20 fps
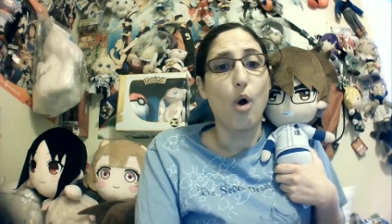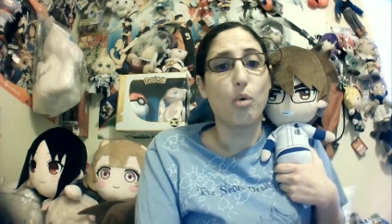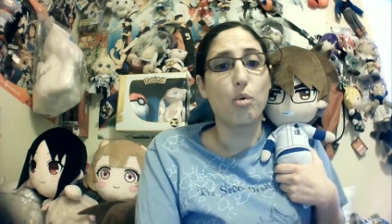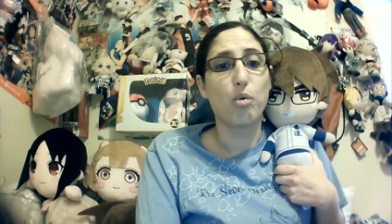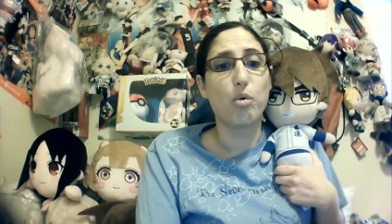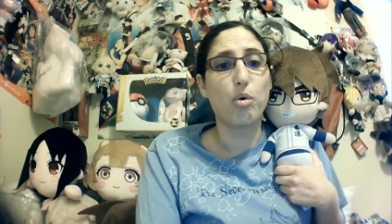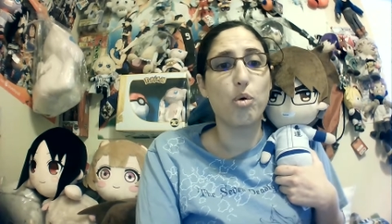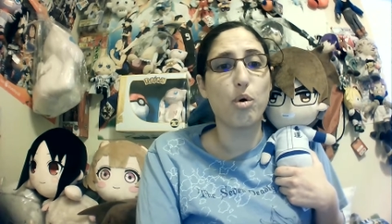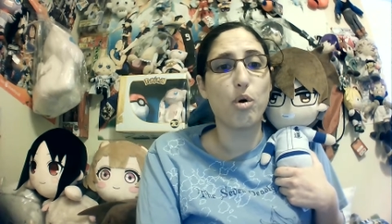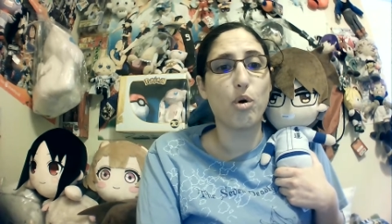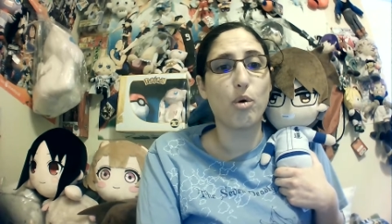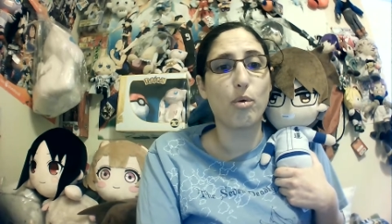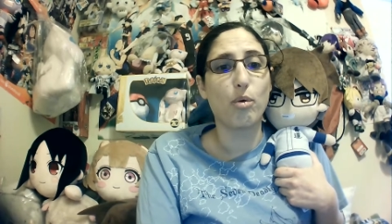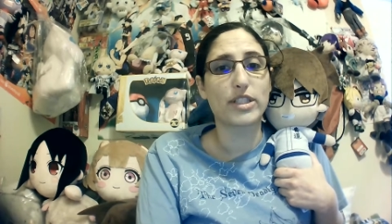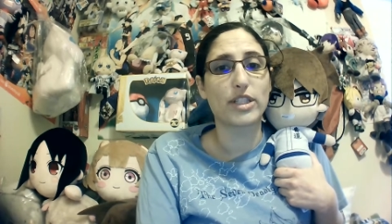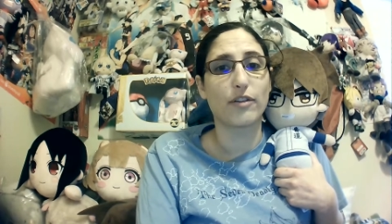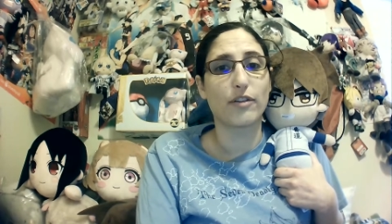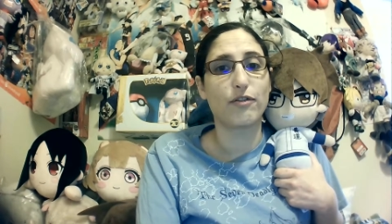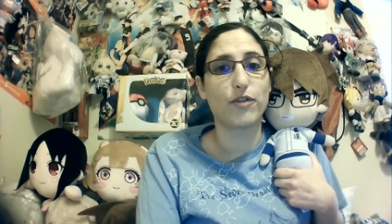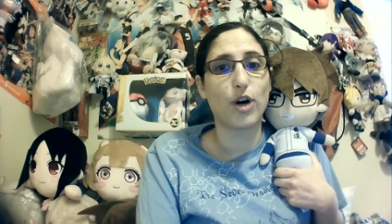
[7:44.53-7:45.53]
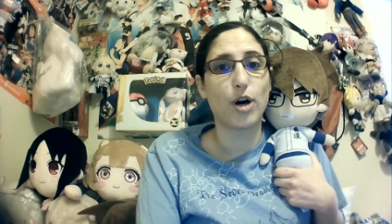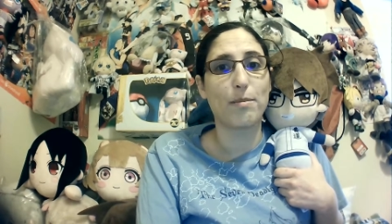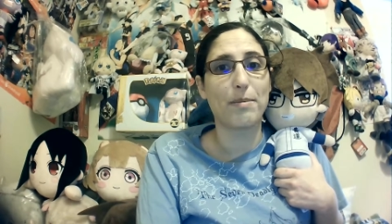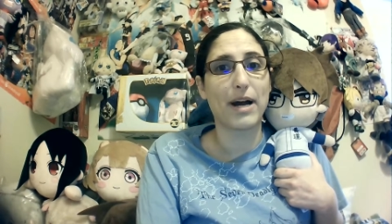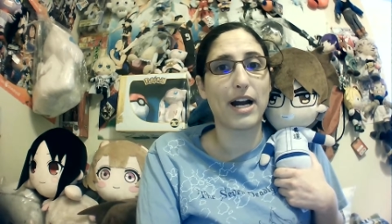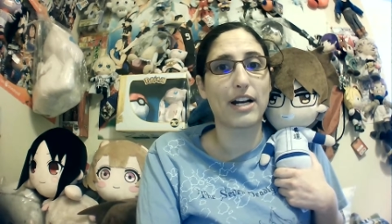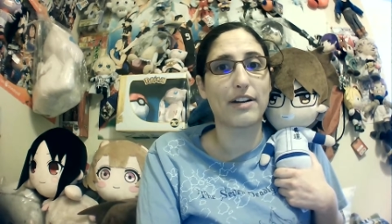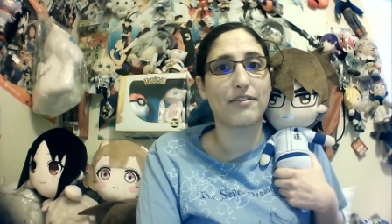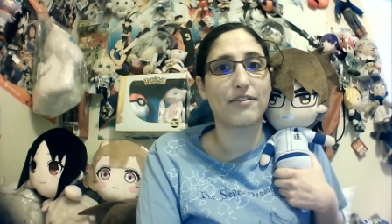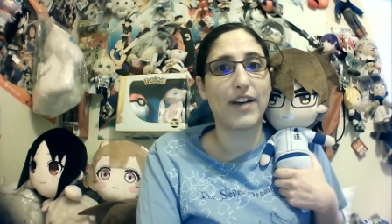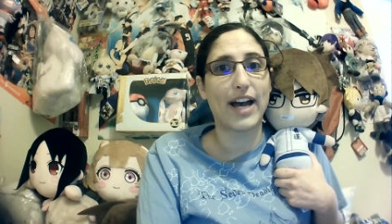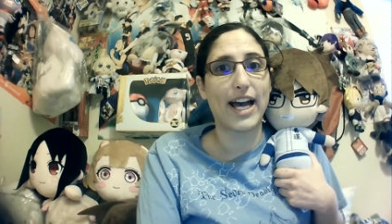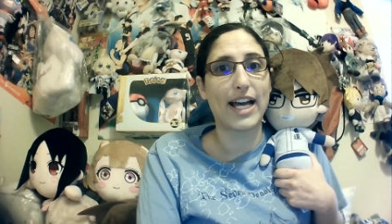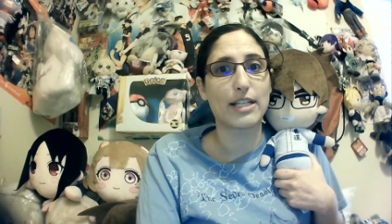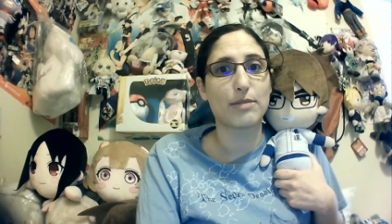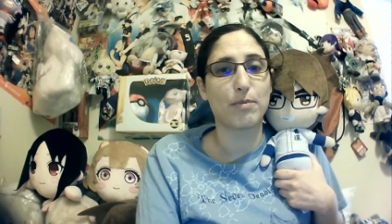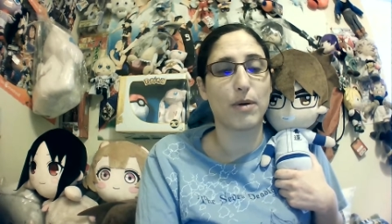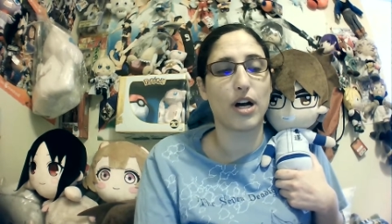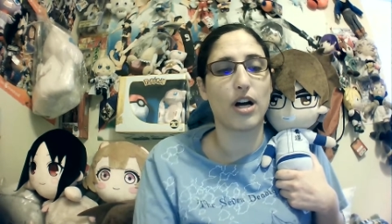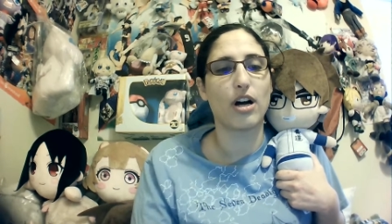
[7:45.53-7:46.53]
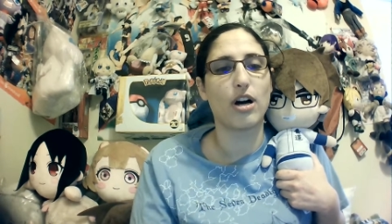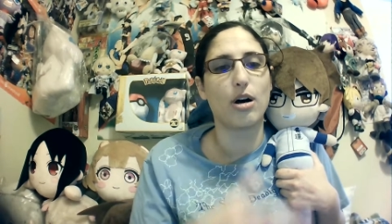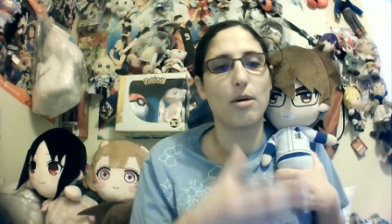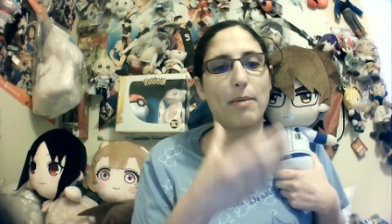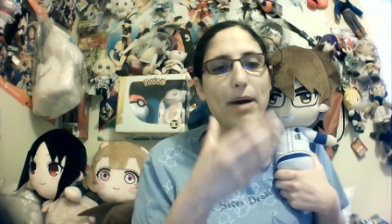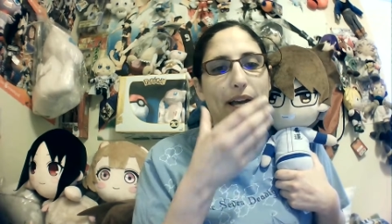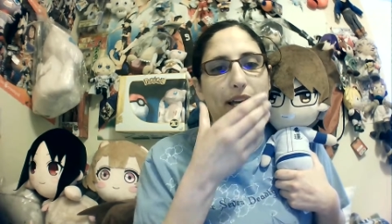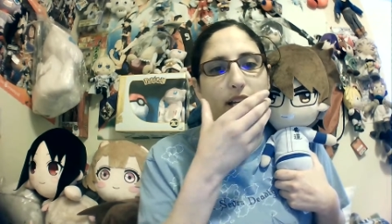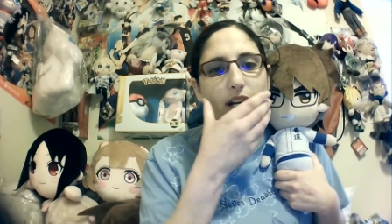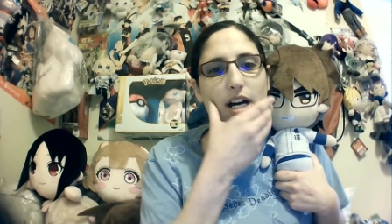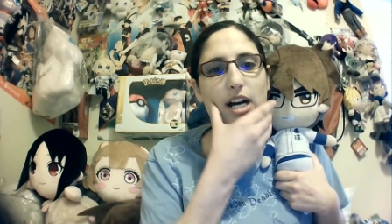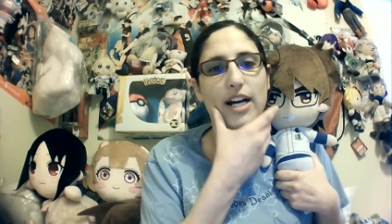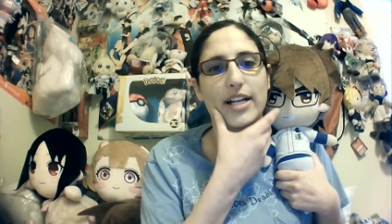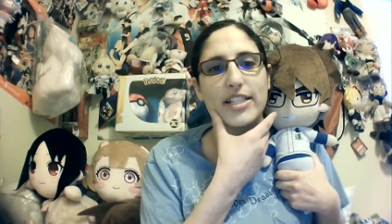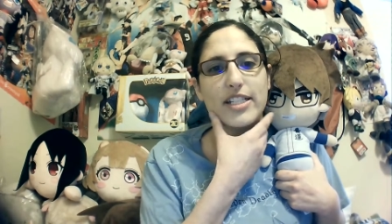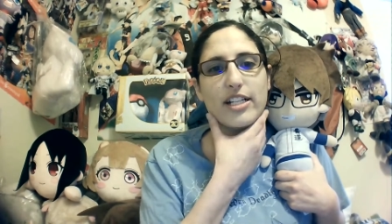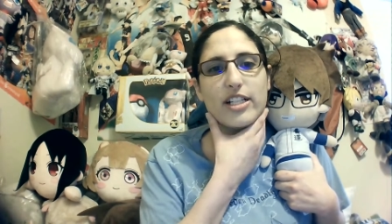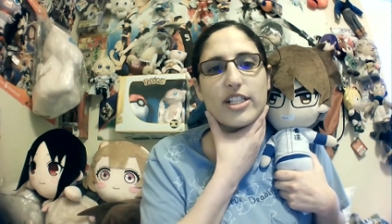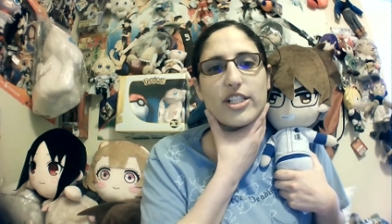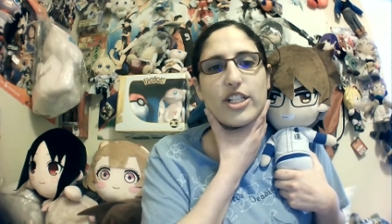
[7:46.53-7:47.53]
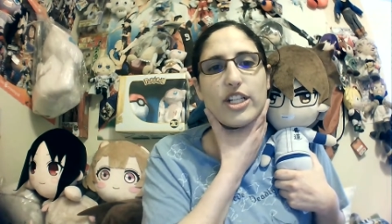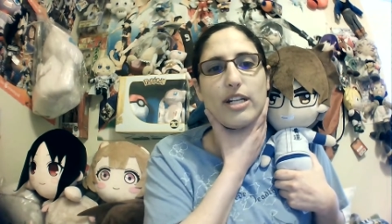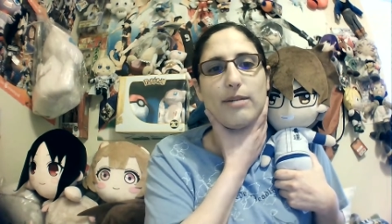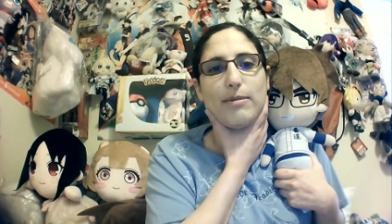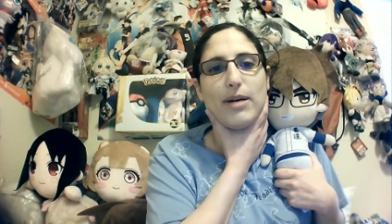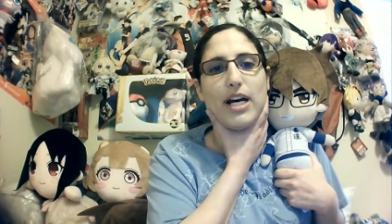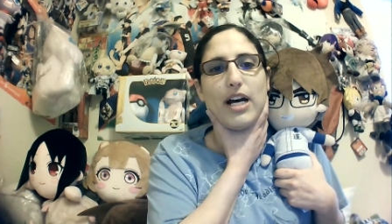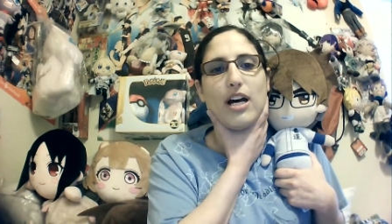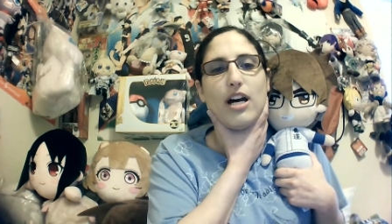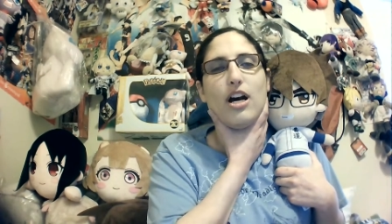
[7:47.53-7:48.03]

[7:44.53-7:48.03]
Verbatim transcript: Woo! Was a full power fastball. Oh my God, Terajima.